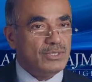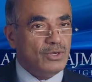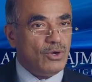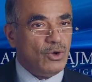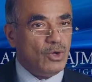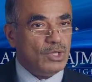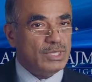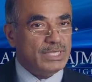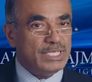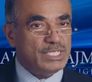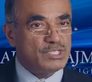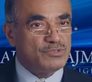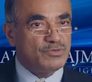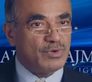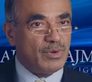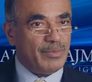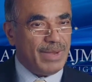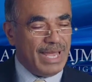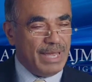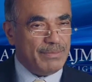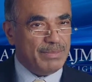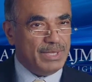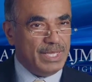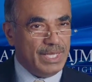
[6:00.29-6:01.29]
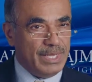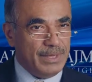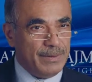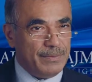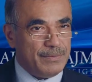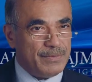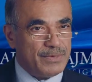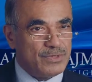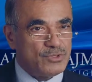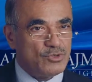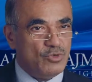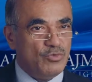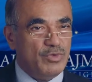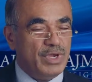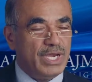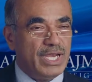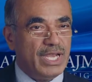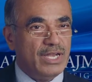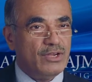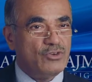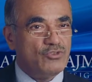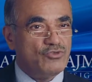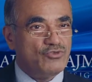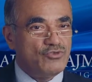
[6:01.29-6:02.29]
all this from happening. So we
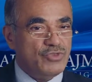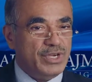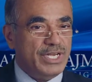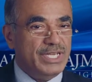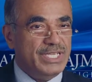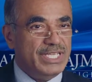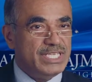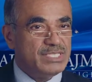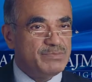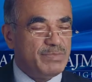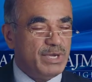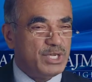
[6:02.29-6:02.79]
can treat these